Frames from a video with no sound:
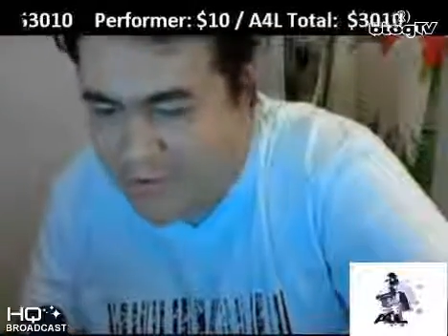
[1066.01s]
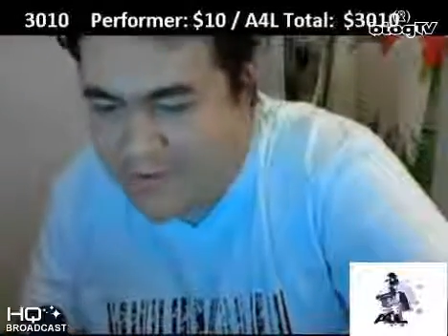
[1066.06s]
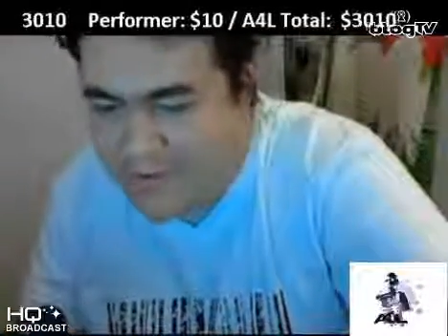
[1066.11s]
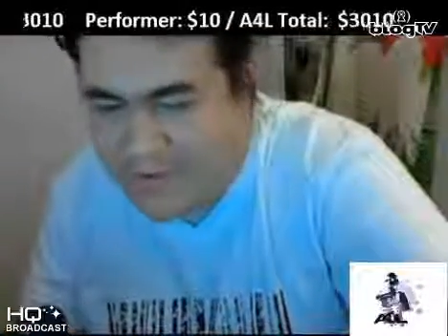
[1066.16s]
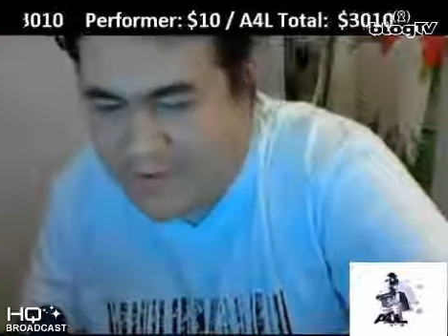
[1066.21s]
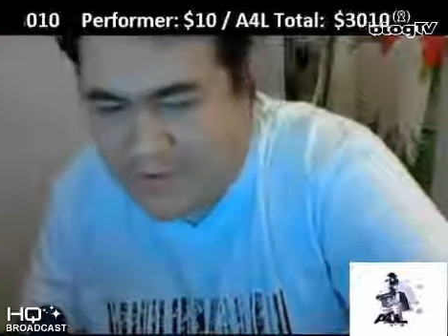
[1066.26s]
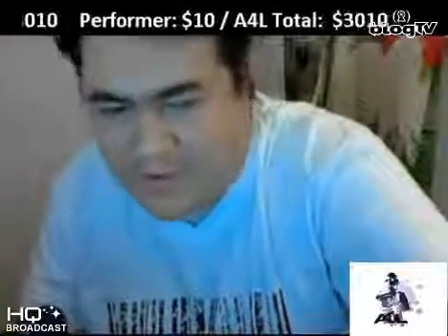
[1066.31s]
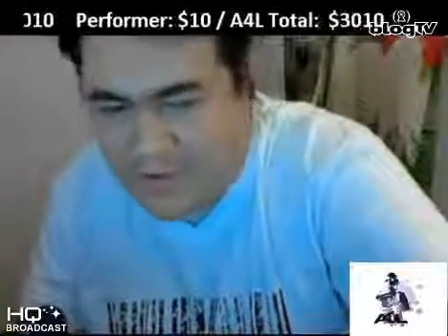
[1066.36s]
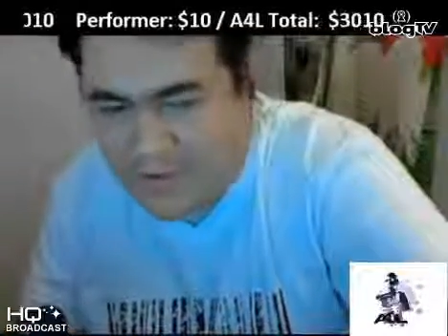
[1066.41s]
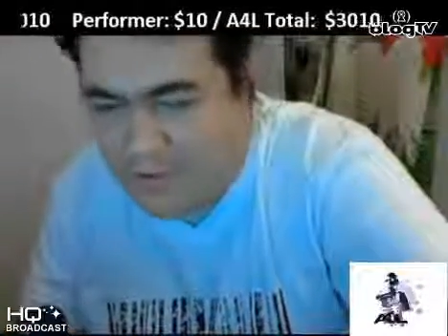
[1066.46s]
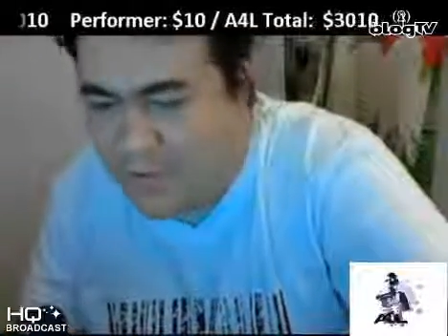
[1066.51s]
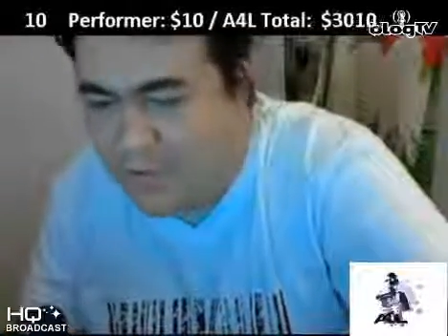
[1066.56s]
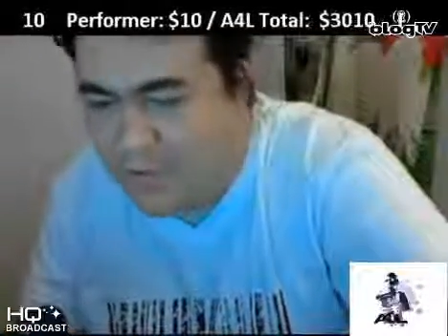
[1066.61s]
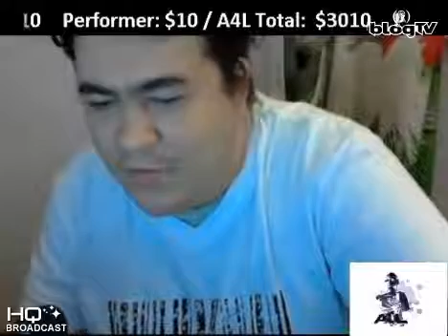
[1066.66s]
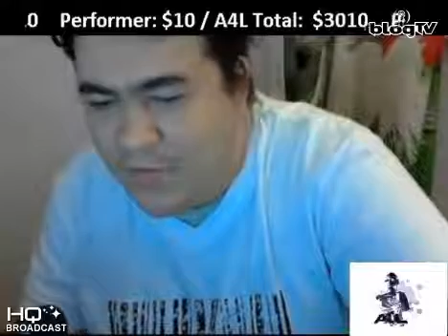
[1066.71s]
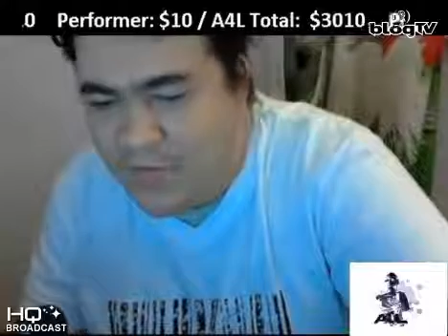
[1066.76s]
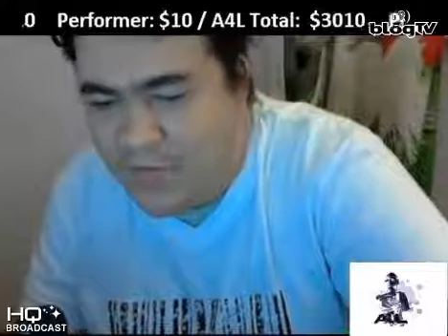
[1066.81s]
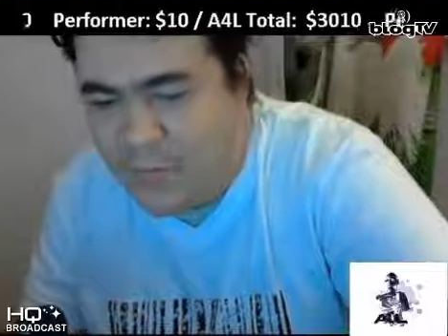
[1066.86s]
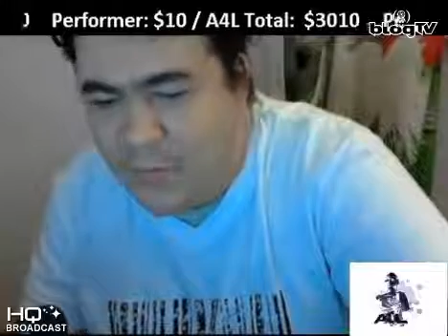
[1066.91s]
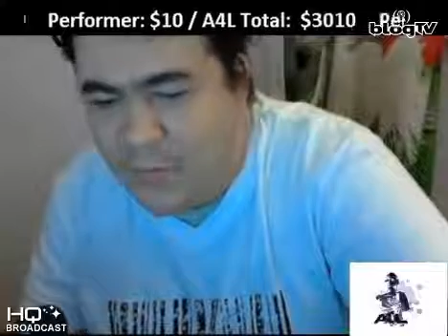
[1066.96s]
served
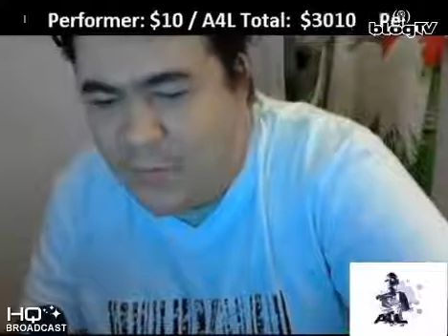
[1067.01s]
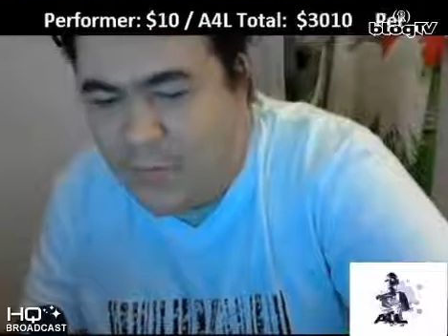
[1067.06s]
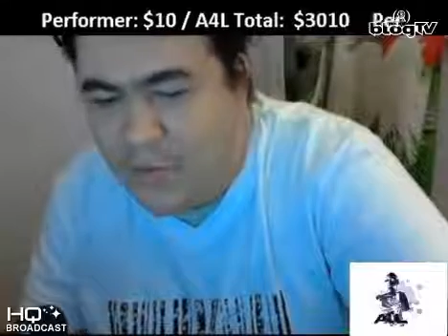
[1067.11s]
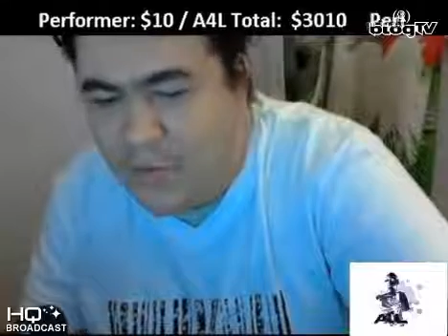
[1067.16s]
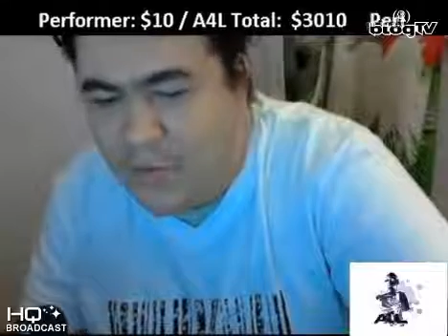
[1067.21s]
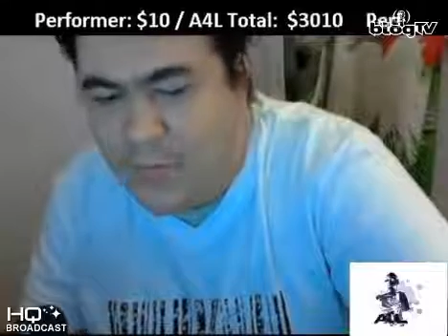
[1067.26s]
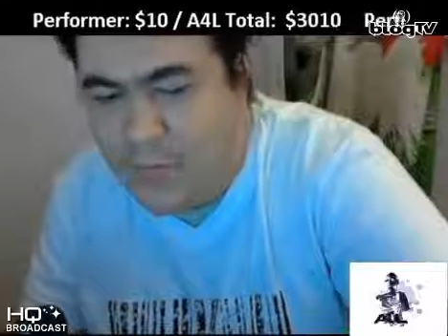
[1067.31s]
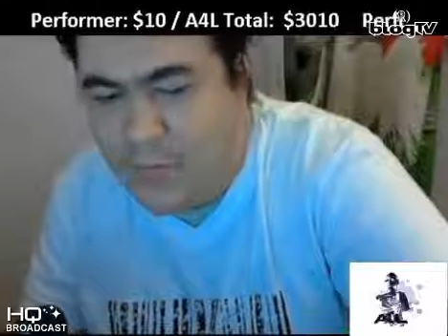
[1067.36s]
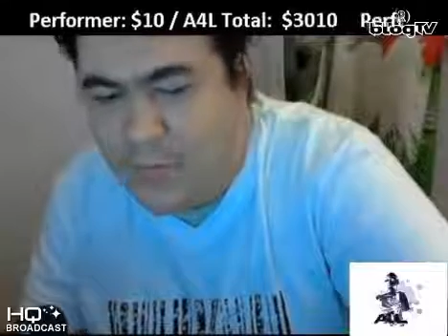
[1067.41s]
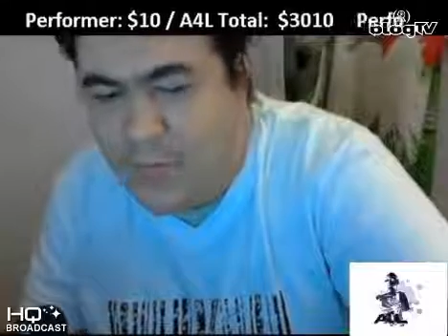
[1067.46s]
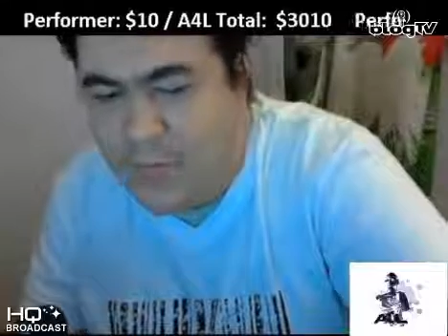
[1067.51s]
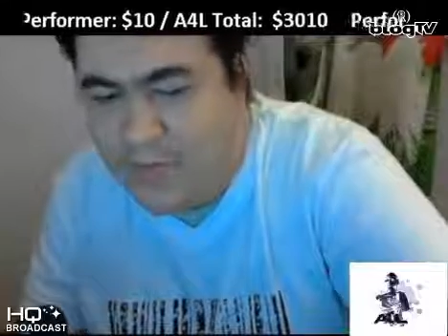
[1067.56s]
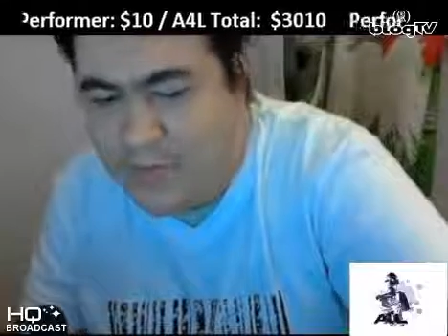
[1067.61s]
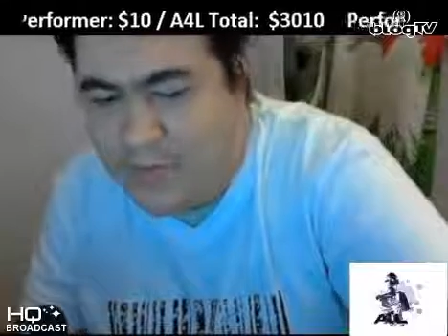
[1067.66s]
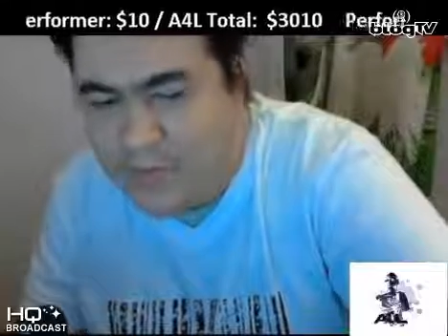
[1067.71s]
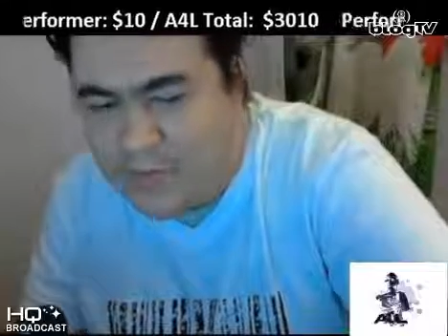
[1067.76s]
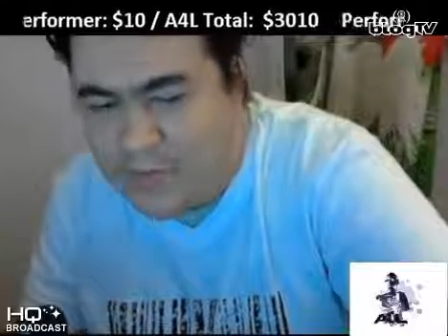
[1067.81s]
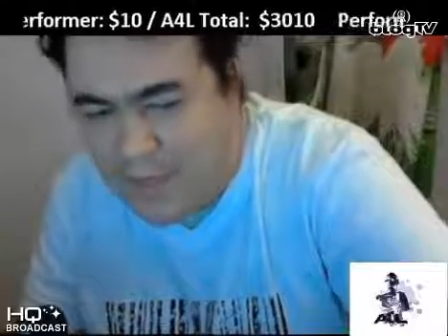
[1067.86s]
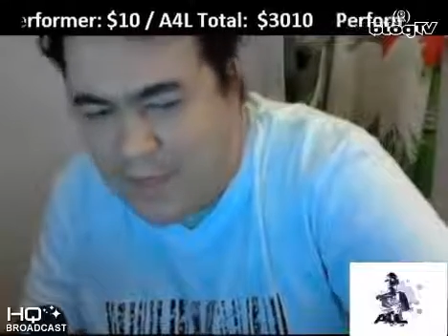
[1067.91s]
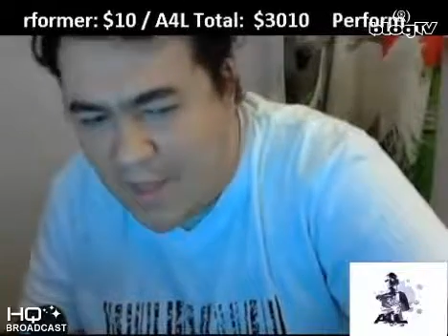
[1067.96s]
its
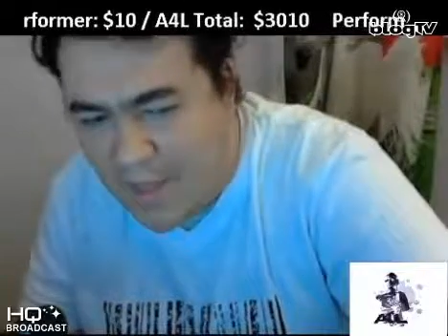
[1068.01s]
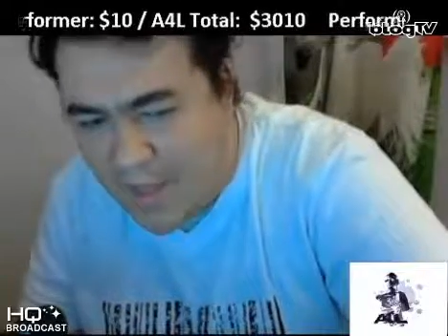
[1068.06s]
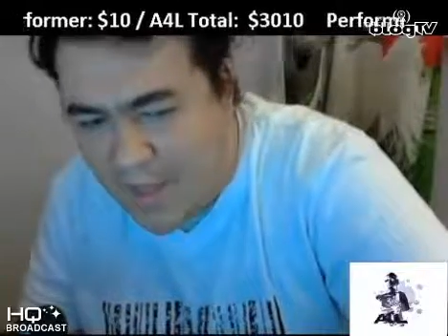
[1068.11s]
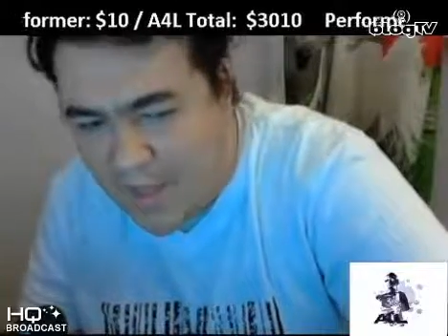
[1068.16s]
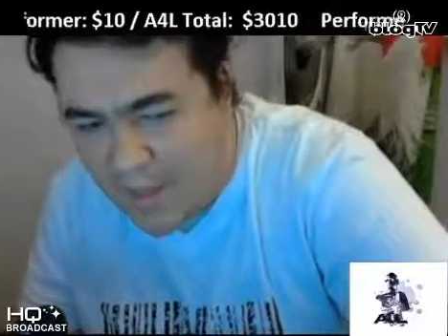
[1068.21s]
purpose